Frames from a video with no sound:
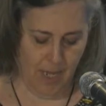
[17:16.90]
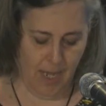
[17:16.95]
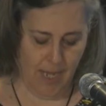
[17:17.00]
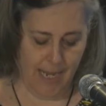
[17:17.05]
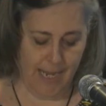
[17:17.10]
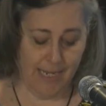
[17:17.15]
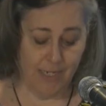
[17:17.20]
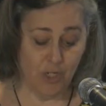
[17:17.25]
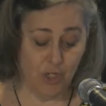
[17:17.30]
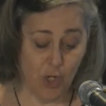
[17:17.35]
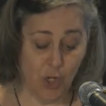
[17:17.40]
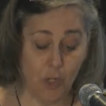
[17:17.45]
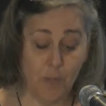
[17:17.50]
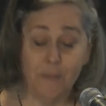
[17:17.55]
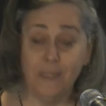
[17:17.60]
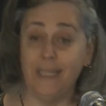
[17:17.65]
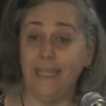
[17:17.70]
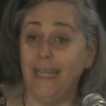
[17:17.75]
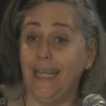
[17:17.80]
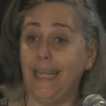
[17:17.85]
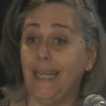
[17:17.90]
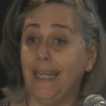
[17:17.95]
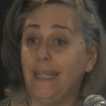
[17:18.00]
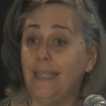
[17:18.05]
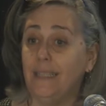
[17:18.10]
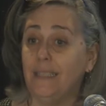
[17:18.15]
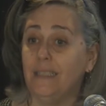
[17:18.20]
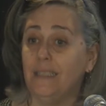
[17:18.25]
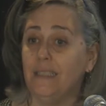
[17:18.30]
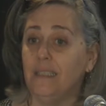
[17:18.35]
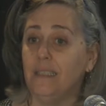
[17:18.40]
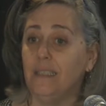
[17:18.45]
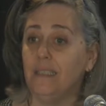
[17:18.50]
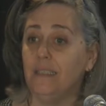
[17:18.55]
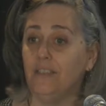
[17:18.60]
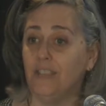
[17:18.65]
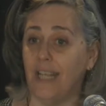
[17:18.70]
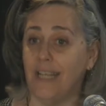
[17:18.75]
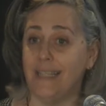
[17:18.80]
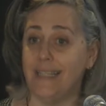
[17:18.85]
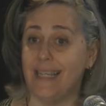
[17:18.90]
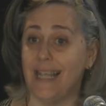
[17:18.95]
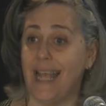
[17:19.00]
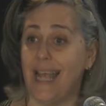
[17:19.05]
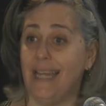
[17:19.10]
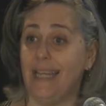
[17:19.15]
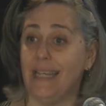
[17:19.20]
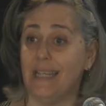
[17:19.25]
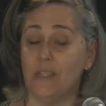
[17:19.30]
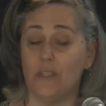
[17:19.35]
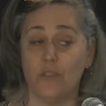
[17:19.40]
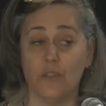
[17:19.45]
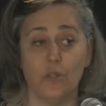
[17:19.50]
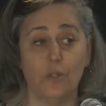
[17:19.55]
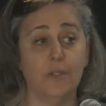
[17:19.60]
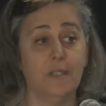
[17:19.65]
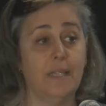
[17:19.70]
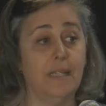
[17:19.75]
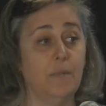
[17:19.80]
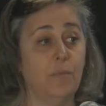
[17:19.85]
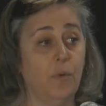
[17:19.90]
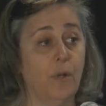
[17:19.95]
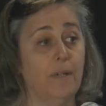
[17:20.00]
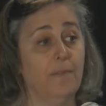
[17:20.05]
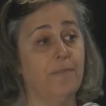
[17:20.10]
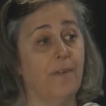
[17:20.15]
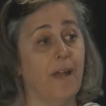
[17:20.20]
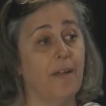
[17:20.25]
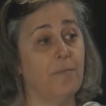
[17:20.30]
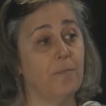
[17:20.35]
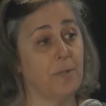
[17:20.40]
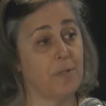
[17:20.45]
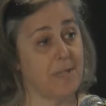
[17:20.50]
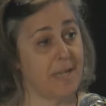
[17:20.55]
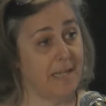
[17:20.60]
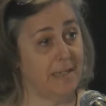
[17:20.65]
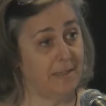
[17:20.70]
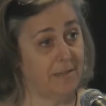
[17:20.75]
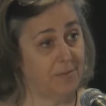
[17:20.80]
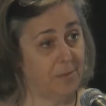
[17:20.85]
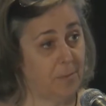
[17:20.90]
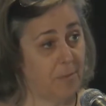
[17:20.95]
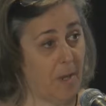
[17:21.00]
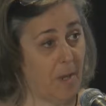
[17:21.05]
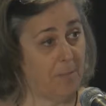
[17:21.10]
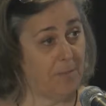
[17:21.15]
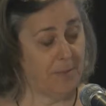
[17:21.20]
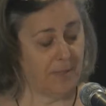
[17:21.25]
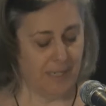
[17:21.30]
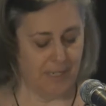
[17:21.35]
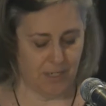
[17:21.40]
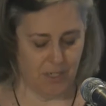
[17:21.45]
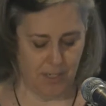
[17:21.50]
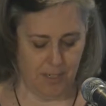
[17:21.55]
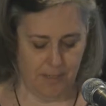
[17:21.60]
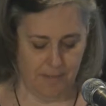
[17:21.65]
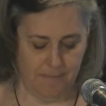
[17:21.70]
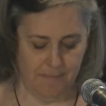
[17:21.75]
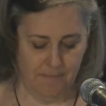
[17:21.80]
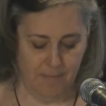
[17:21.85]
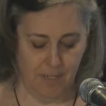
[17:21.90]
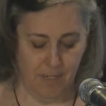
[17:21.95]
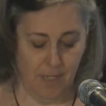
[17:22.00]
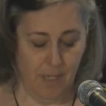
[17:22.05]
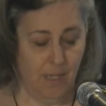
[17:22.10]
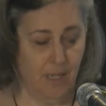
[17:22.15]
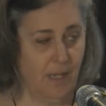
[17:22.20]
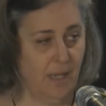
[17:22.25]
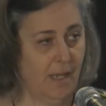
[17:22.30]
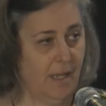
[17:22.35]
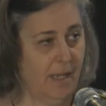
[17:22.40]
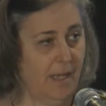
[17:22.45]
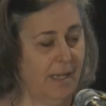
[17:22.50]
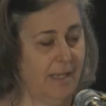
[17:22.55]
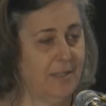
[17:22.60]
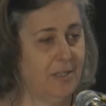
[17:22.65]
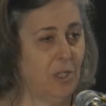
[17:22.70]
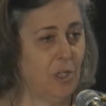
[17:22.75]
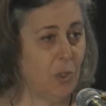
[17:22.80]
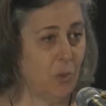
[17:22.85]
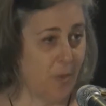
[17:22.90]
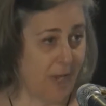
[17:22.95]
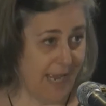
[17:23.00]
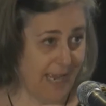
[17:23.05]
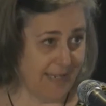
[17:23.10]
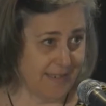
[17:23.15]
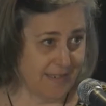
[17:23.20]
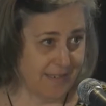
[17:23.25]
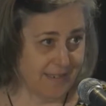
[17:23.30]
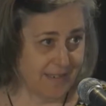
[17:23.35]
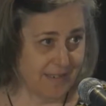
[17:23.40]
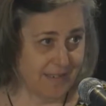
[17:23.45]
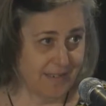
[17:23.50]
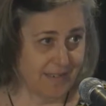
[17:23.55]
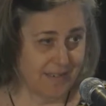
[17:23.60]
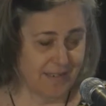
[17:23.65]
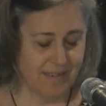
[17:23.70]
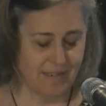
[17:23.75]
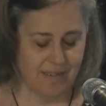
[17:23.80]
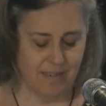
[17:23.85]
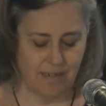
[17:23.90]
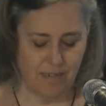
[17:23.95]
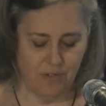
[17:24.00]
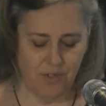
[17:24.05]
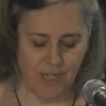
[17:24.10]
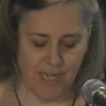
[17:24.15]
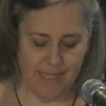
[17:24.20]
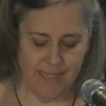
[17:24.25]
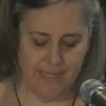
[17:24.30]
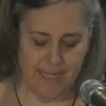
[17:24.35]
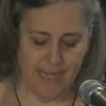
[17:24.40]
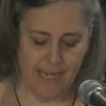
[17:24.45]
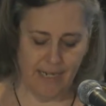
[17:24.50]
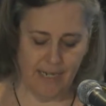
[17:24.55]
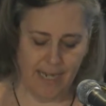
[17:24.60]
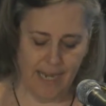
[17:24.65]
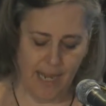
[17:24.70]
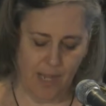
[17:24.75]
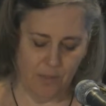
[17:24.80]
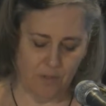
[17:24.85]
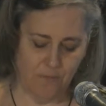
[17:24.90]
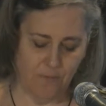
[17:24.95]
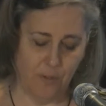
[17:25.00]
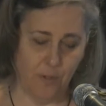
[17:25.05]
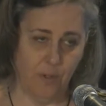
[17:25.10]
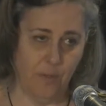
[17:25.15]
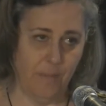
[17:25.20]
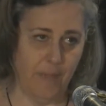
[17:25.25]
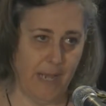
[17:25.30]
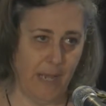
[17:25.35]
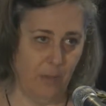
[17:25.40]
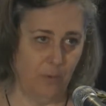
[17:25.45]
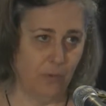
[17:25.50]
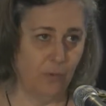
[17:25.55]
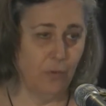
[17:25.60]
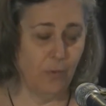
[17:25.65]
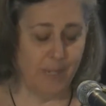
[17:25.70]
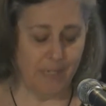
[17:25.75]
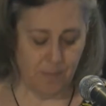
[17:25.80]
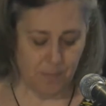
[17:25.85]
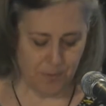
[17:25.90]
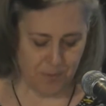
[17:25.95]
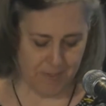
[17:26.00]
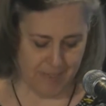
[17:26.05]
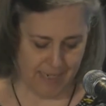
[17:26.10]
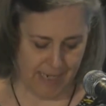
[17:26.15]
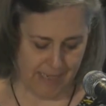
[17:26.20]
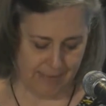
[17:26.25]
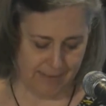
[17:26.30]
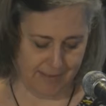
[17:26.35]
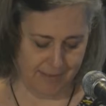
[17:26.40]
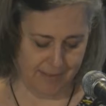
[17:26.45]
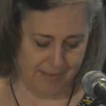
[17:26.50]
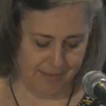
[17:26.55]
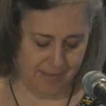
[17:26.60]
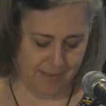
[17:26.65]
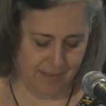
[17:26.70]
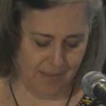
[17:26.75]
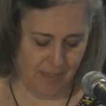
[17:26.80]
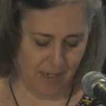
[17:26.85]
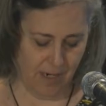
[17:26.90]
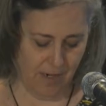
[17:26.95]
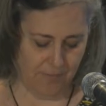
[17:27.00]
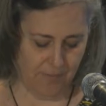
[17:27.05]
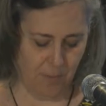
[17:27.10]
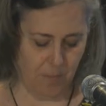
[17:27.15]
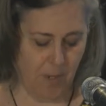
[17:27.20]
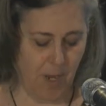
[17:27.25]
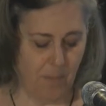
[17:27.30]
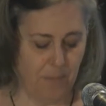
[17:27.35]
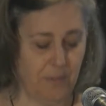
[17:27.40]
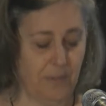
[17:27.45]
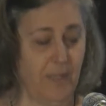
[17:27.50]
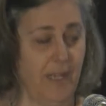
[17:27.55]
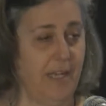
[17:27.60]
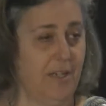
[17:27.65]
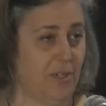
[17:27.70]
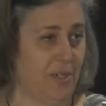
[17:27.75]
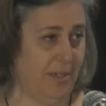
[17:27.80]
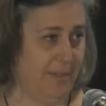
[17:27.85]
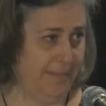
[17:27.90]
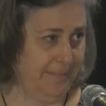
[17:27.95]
In Germany, Gen Z is 13.5% of the population. In the US, Gen Z accounts for about 20% of the population.